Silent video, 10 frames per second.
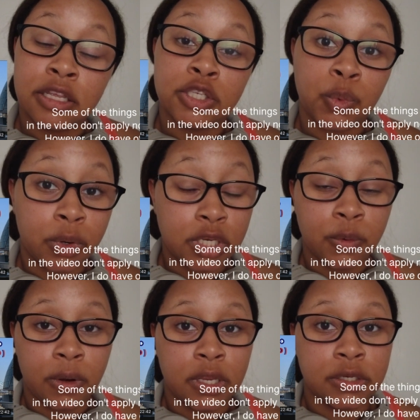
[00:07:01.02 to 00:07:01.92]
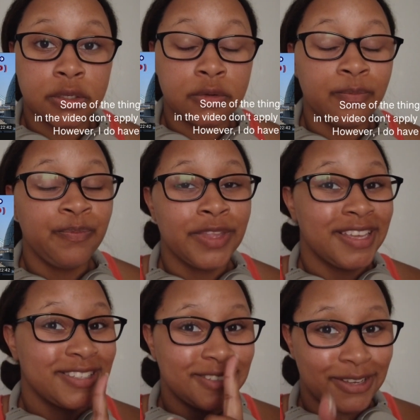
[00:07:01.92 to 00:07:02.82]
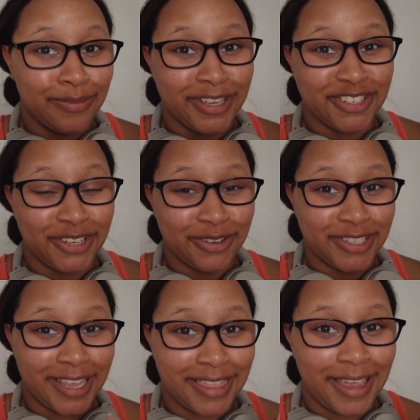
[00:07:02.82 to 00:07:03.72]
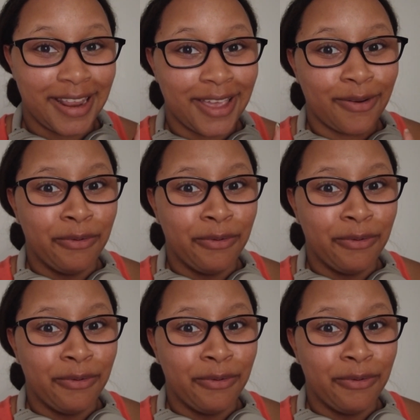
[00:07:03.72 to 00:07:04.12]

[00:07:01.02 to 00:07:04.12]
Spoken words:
in 2022, so make sure you go check that out,